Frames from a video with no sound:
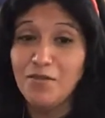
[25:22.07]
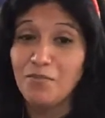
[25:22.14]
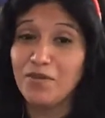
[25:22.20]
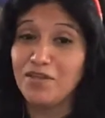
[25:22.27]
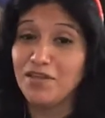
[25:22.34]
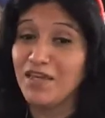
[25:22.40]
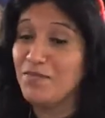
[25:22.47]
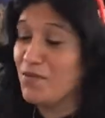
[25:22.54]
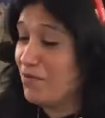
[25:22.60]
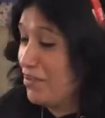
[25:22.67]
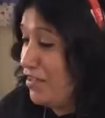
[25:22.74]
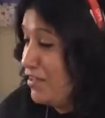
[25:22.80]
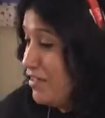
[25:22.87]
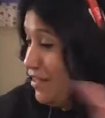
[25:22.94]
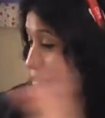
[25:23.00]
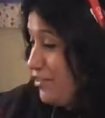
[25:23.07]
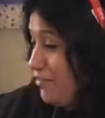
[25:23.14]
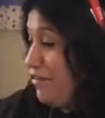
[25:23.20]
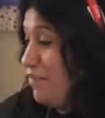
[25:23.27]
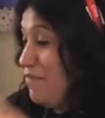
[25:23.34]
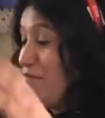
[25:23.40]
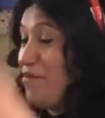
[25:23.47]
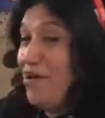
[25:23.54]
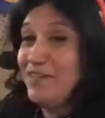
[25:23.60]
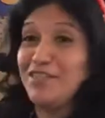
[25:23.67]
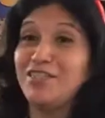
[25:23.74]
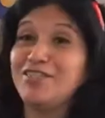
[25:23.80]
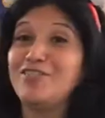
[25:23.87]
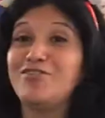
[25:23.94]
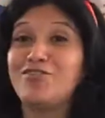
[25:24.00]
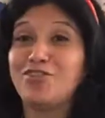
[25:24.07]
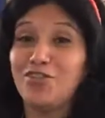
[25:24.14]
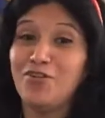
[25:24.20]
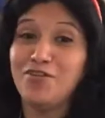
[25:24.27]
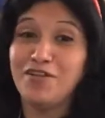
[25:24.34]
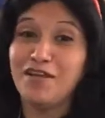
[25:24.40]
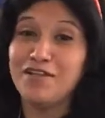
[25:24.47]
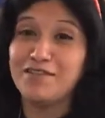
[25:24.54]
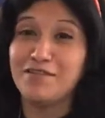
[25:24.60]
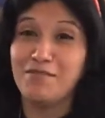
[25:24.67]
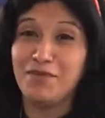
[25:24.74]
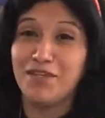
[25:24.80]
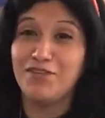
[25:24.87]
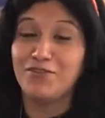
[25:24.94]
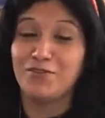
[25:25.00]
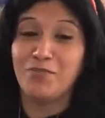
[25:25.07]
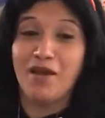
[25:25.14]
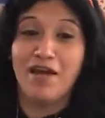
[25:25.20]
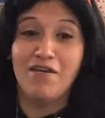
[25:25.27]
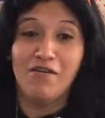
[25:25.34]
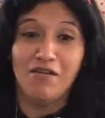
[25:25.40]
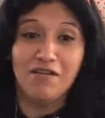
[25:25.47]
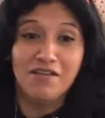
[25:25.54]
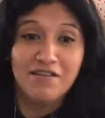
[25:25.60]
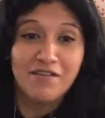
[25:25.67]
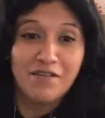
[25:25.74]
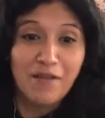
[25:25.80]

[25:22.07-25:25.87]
But you gave me more the idea to grab them all just to show you guys the big, huge pile.